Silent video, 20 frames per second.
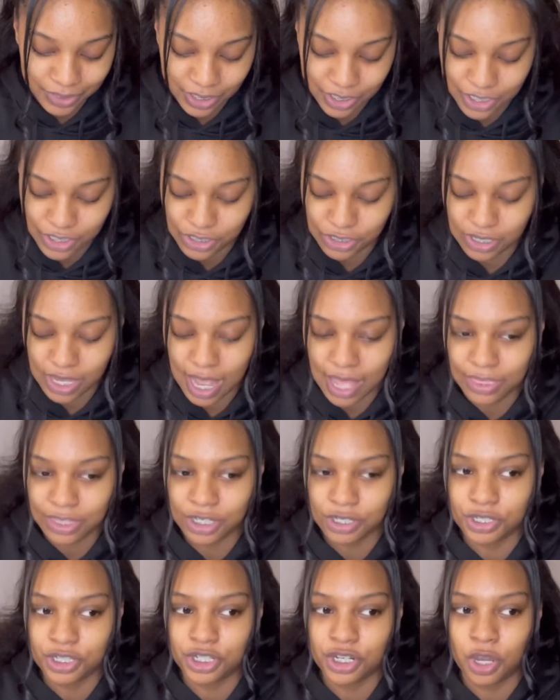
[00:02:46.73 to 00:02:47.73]
So yeah,
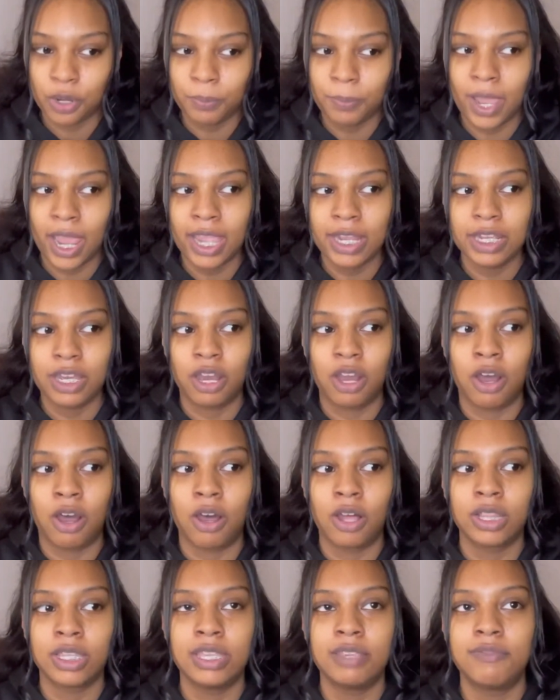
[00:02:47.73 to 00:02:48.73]
there's no pain at
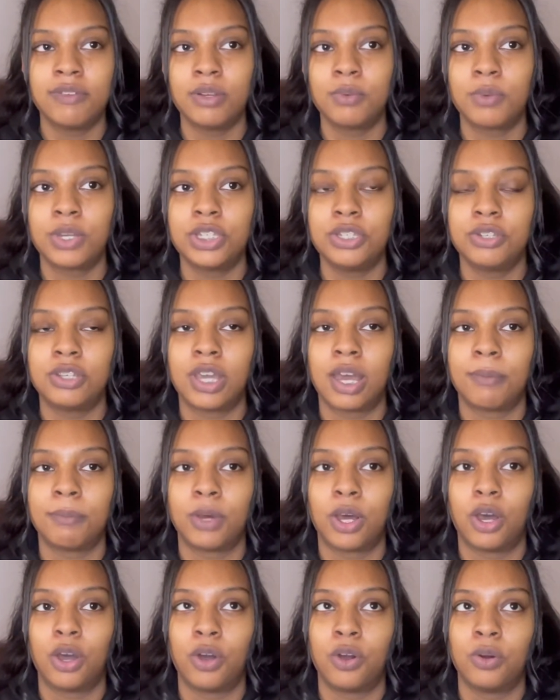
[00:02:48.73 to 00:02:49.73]
all. Even when you come
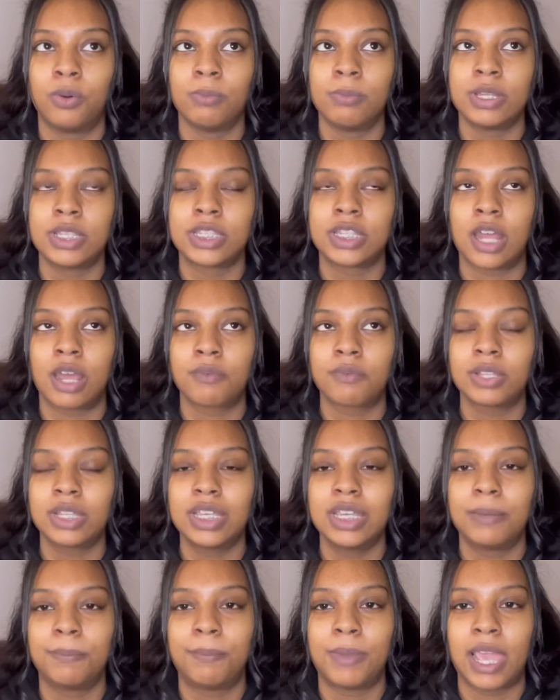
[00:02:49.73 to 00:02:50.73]
home, it's not
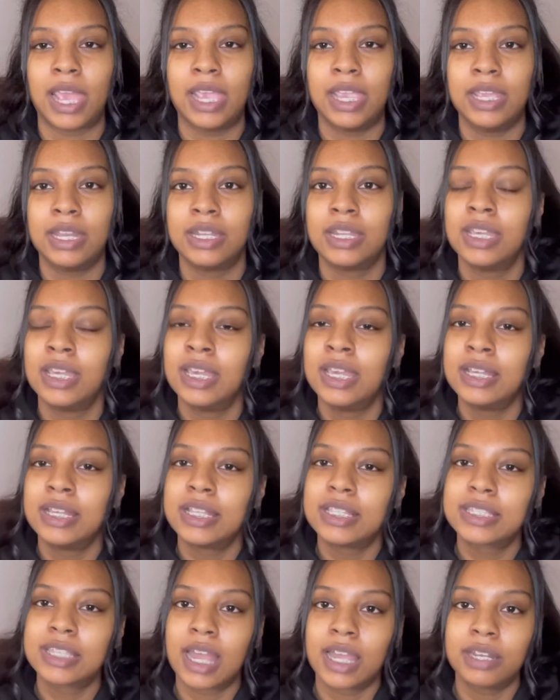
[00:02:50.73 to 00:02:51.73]
really a pain.
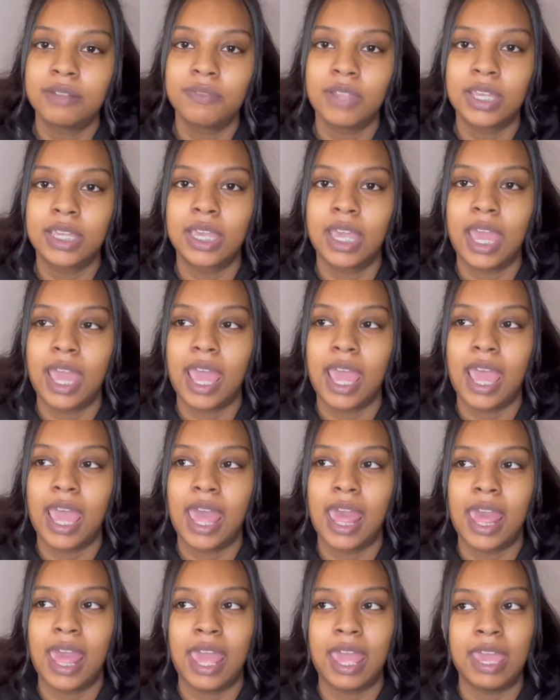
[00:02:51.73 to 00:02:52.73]
It's kind of like an
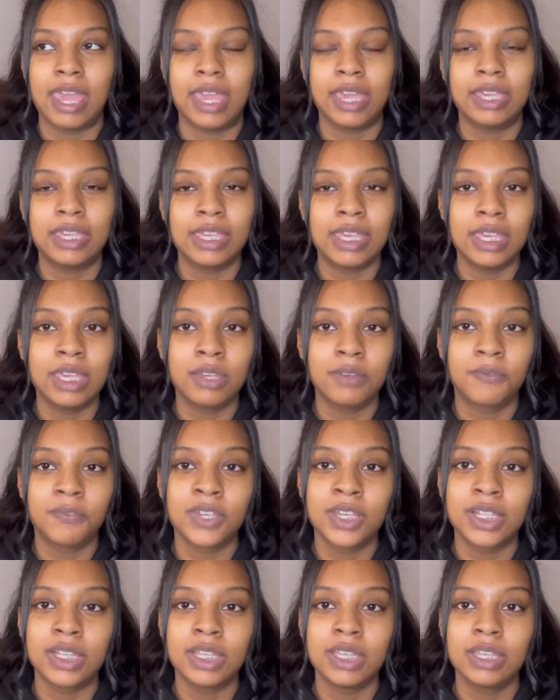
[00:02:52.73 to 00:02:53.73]
aching
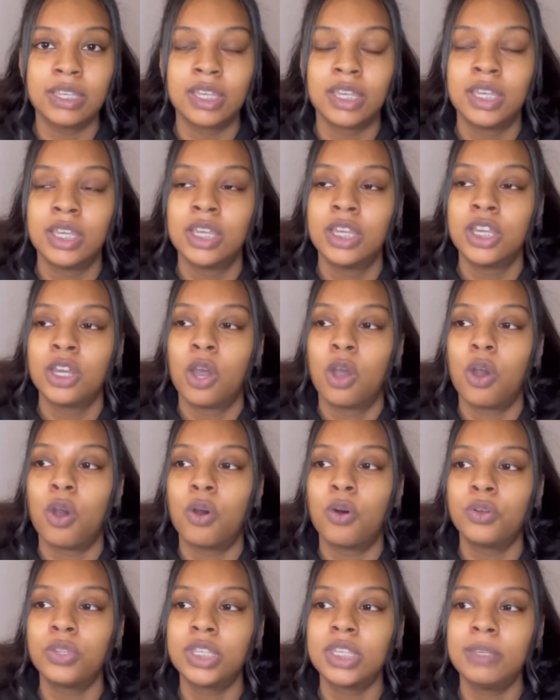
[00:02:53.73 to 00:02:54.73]
feeling,
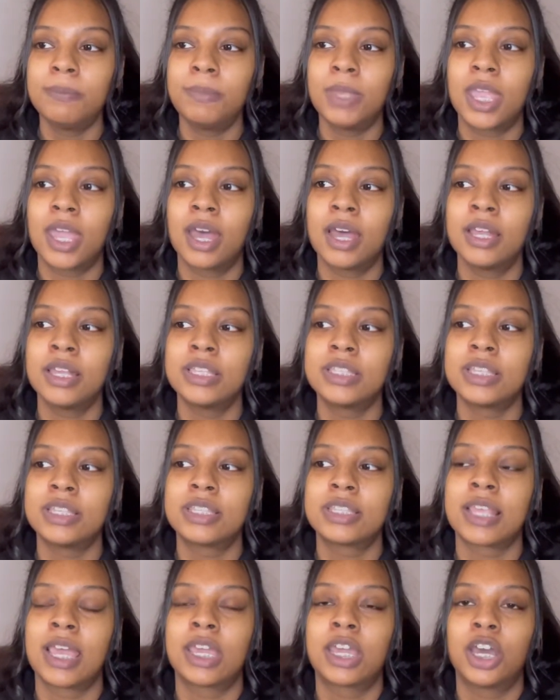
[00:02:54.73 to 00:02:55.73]
only because
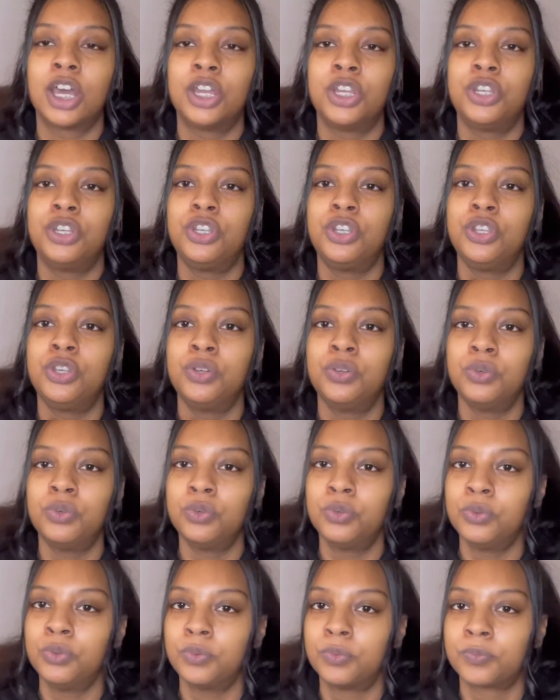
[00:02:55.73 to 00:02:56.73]
it's like a
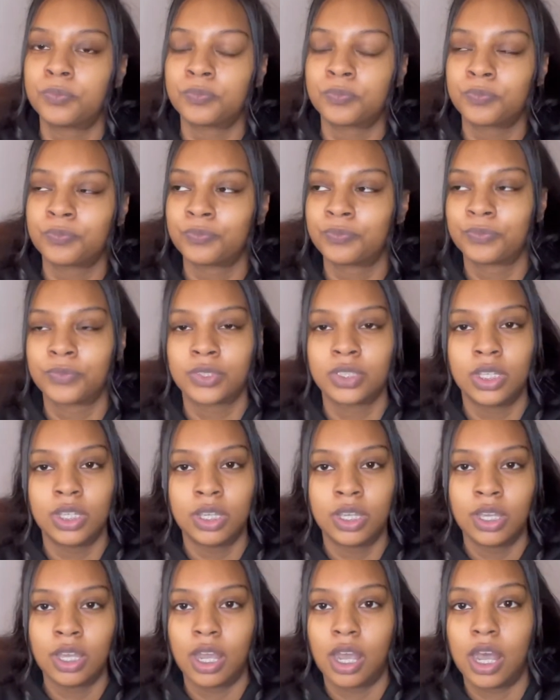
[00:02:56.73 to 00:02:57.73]
new
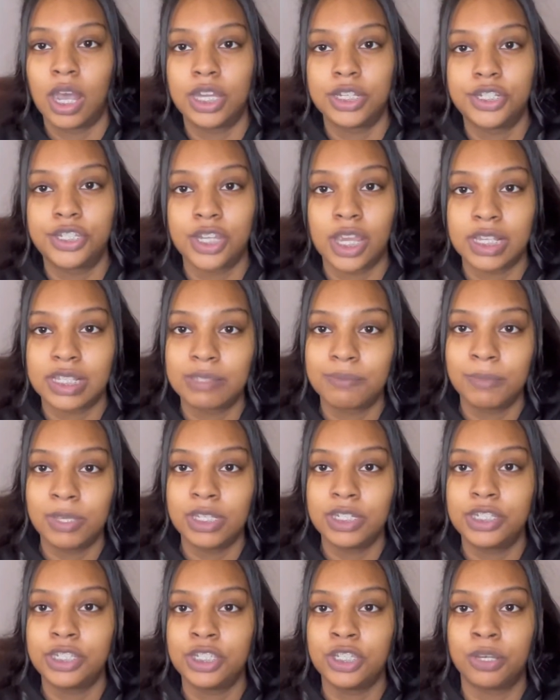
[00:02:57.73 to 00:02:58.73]

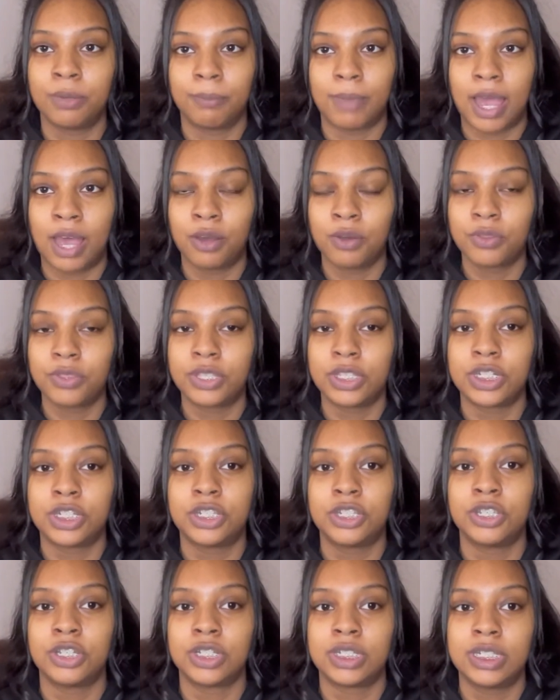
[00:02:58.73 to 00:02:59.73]
adjustment to your mouth and
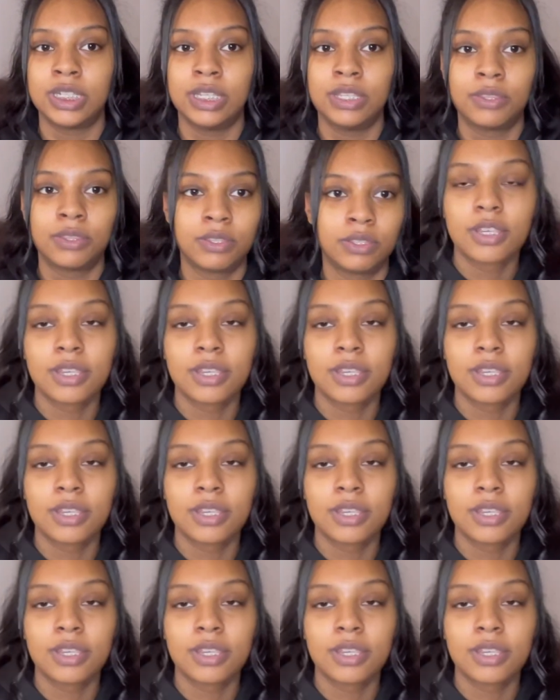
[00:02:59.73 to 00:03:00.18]
to your teeth.